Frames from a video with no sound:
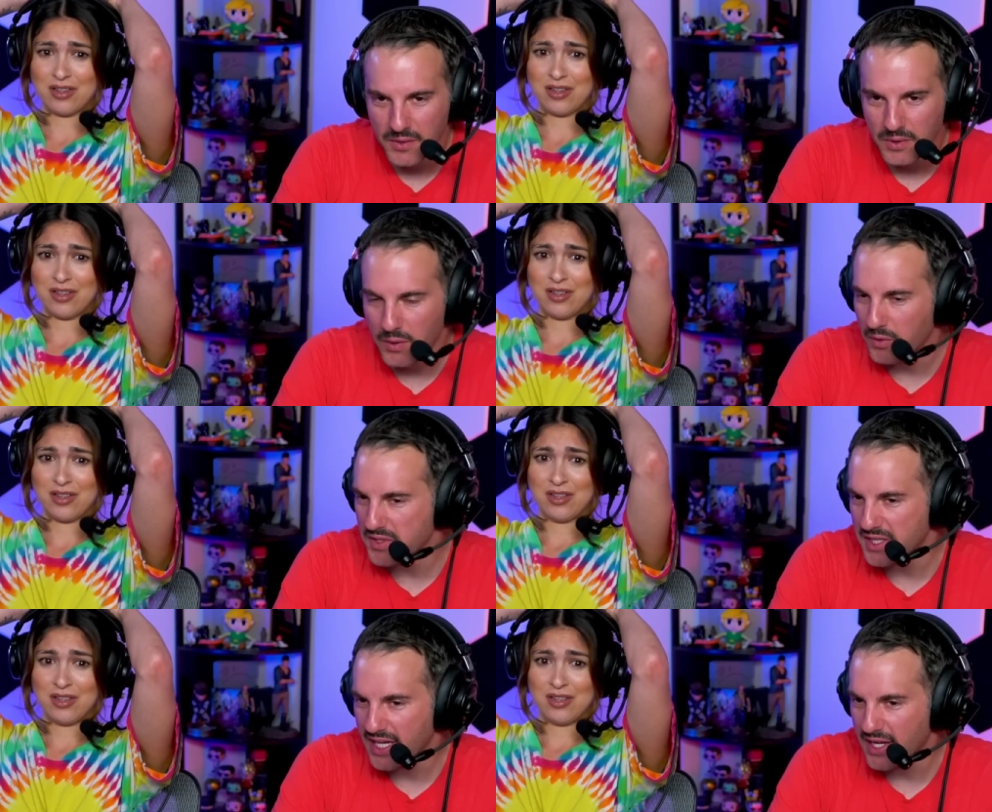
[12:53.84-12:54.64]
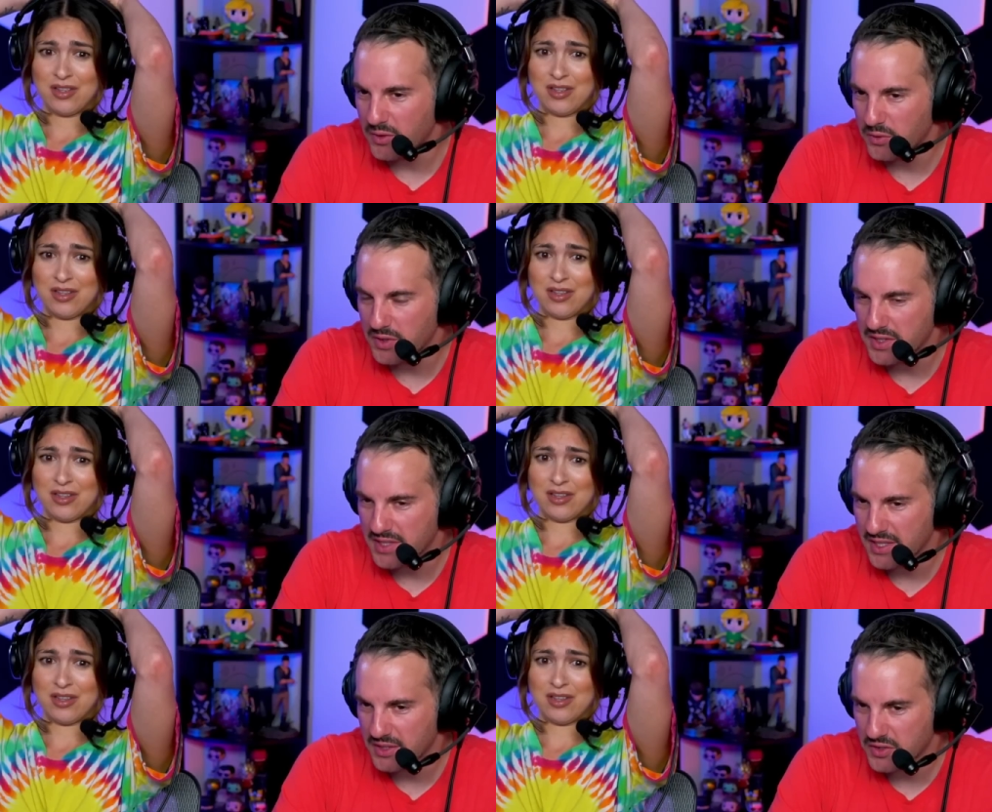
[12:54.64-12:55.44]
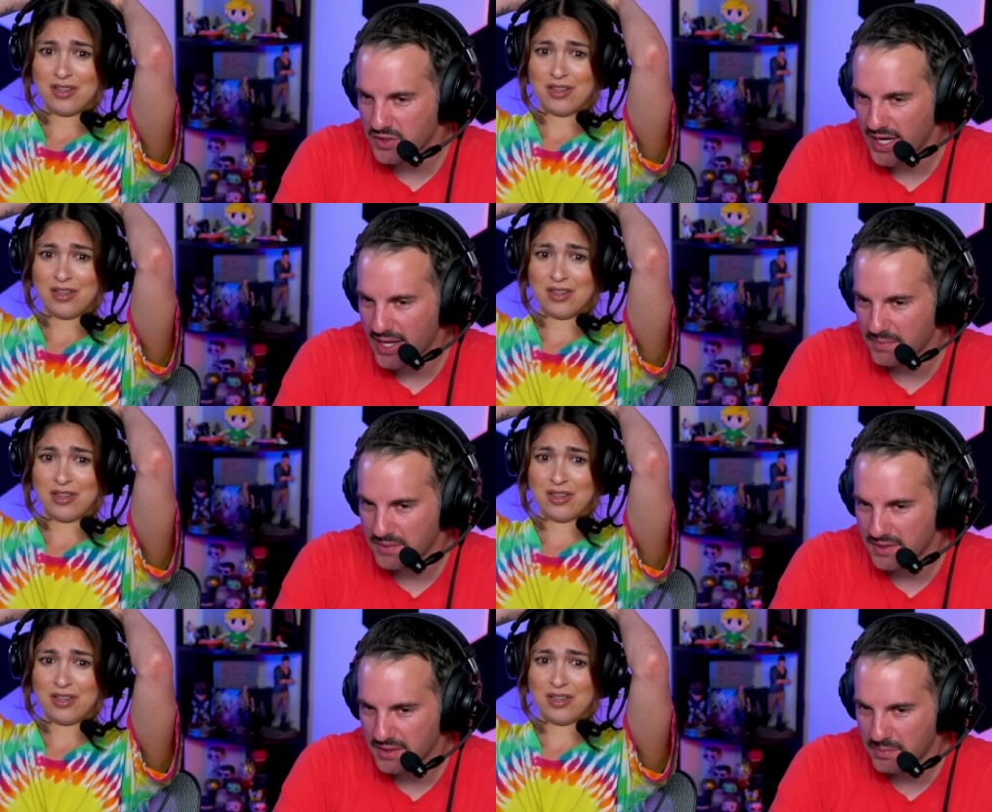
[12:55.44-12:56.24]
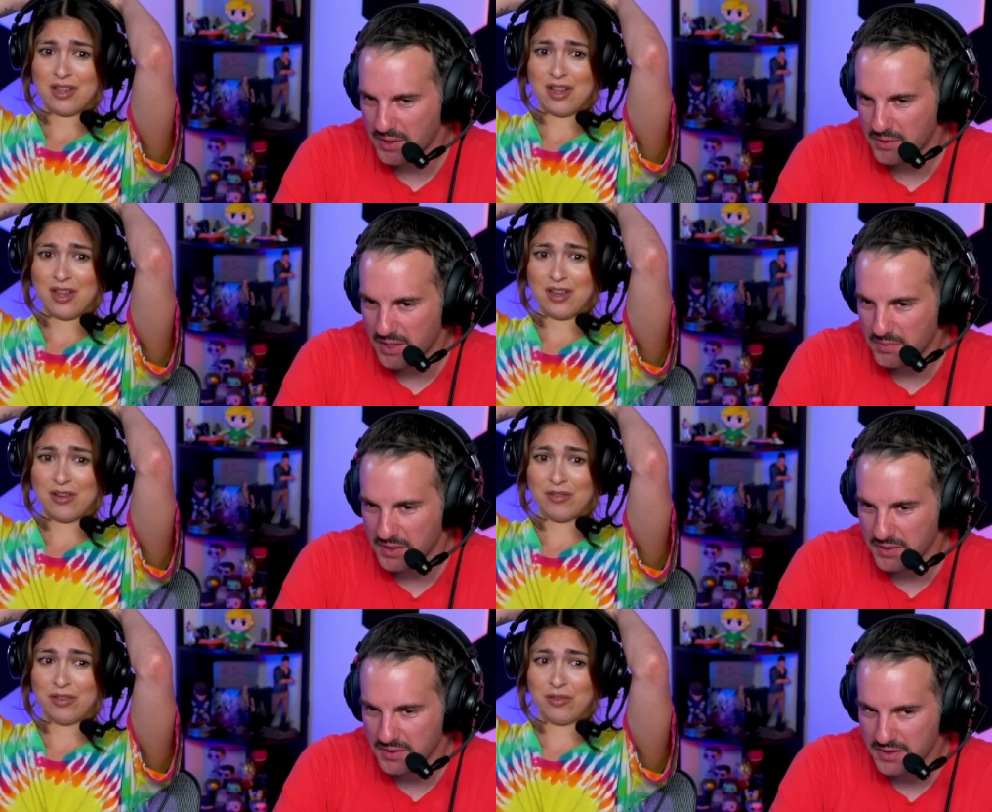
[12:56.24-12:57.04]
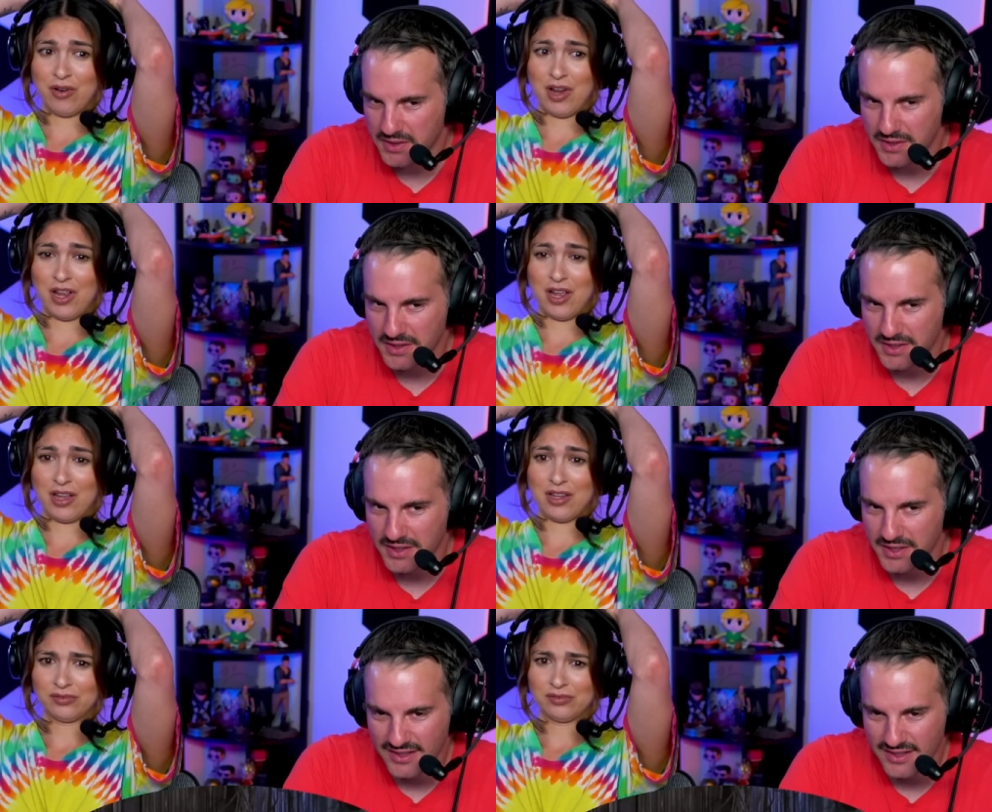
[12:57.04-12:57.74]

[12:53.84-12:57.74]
Speaker 1: Wait, where's the guy who was uh, trapped? The POW. Know, you're right.